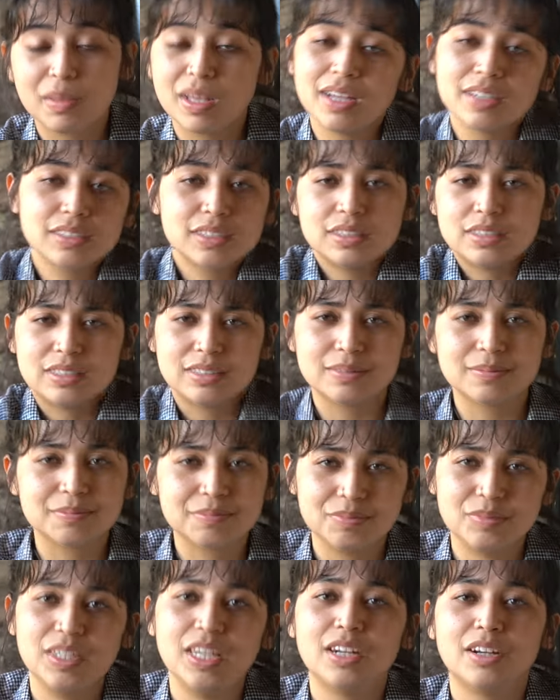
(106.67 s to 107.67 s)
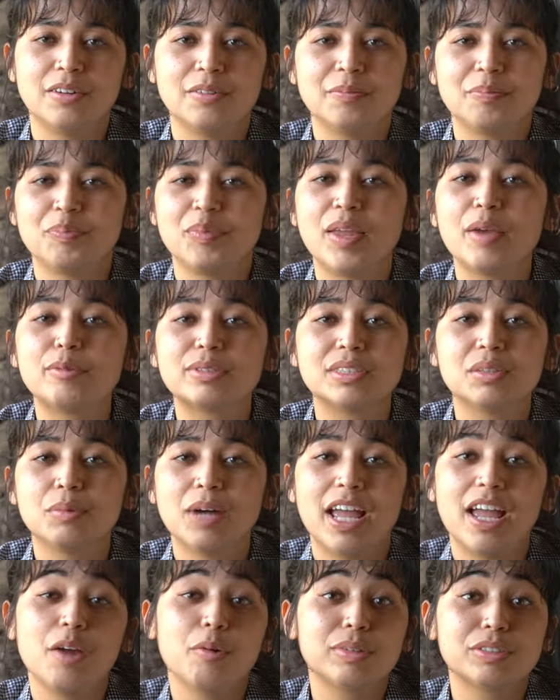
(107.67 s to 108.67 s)
Because, you know, it was the
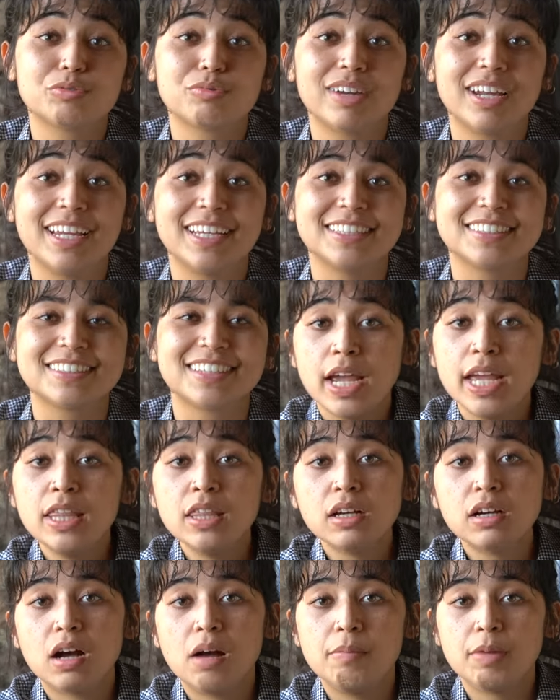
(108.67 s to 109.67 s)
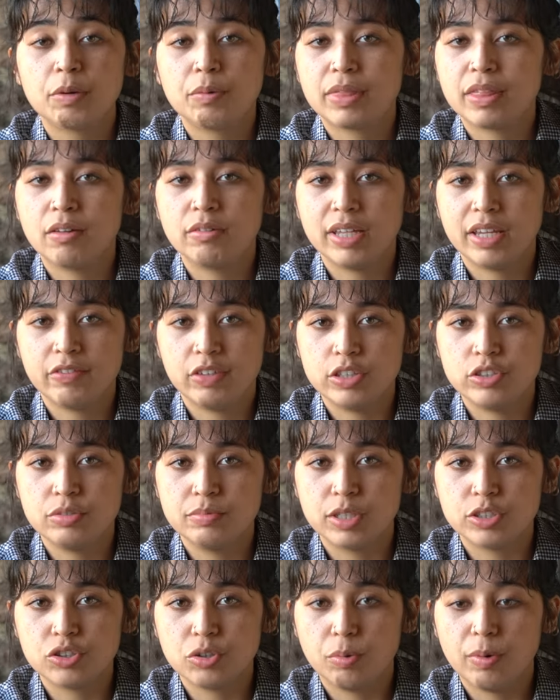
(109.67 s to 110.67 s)
way I was raised. In the comic, without giving too
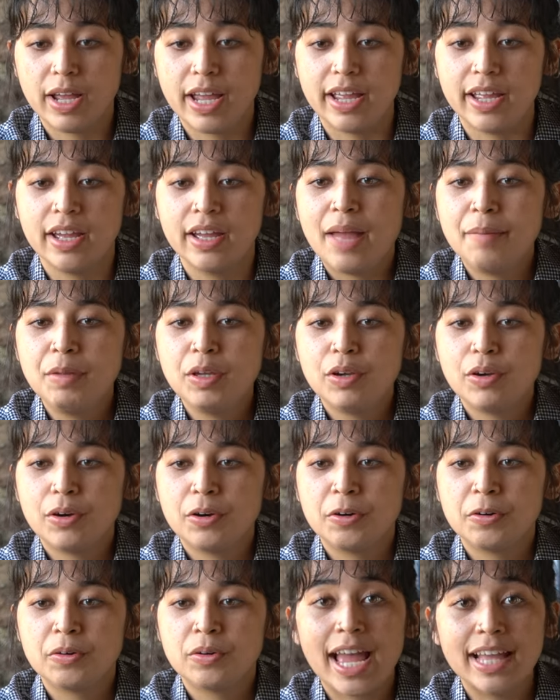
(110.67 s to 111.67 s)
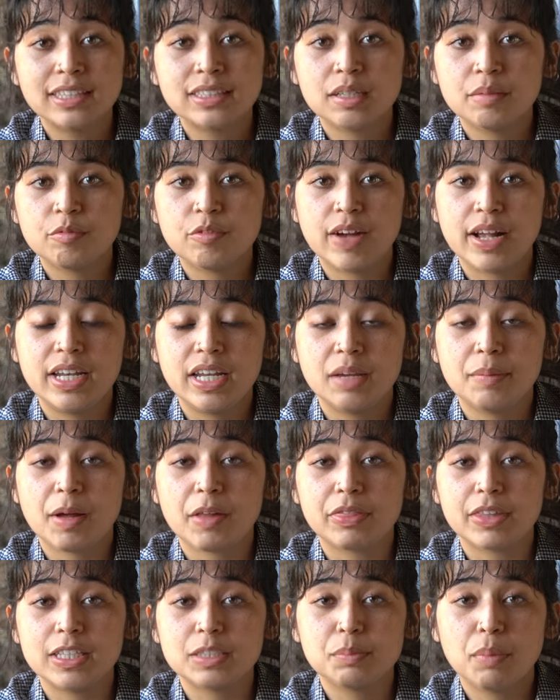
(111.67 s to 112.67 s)
much away, Emiko ends up finding
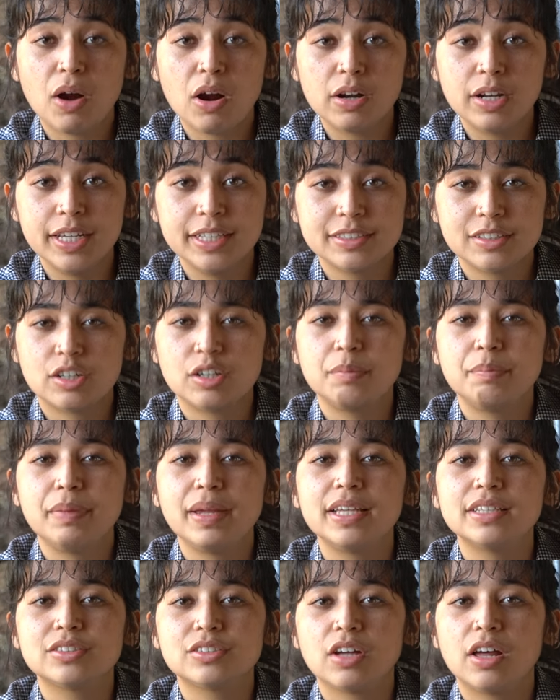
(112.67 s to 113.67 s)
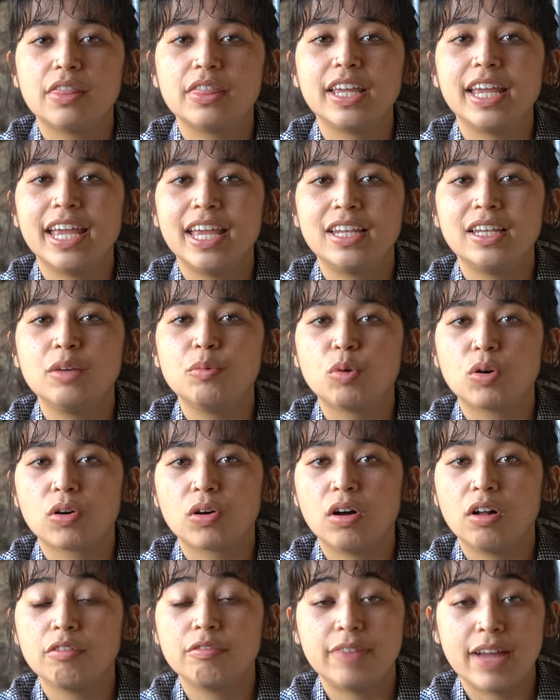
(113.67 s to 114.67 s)
about these parties that are based on the Andy
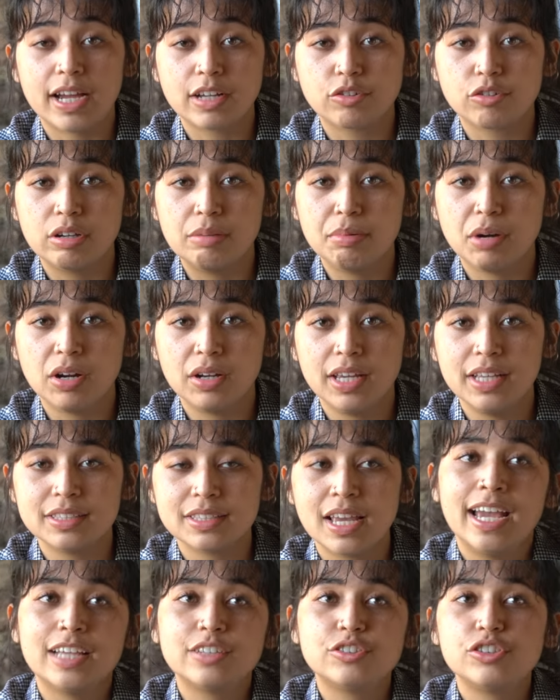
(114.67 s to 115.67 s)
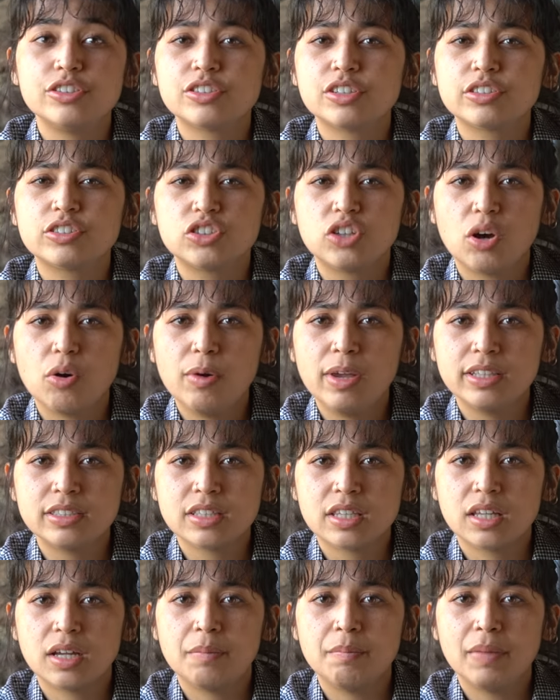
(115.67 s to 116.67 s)
Warhol factory parties, and she starts going
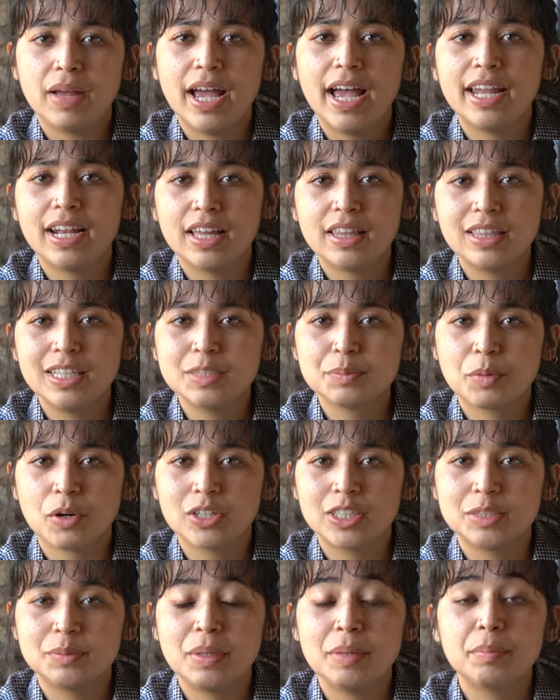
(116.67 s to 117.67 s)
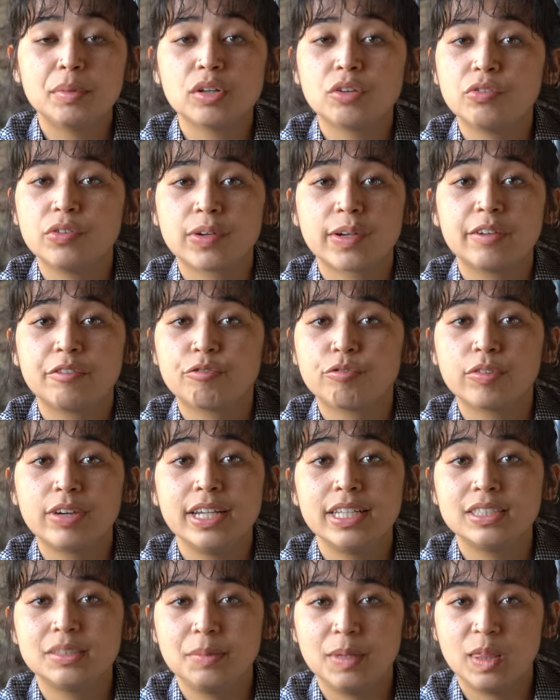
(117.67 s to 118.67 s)
to them. And at these parties, people are very
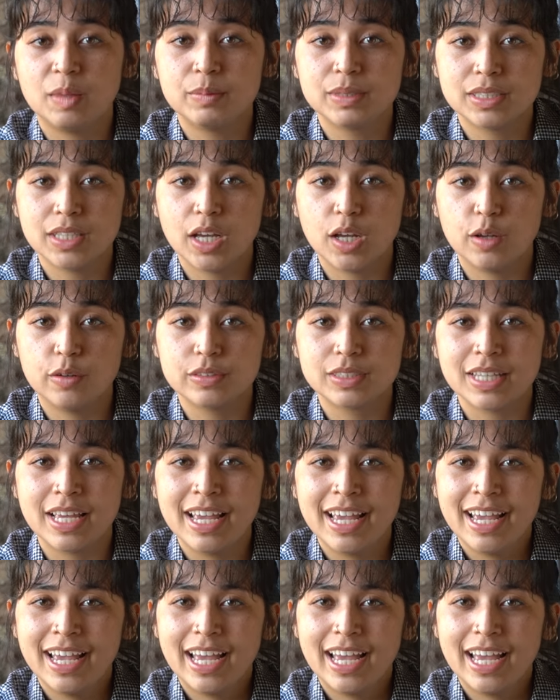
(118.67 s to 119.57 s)
free to be themselves.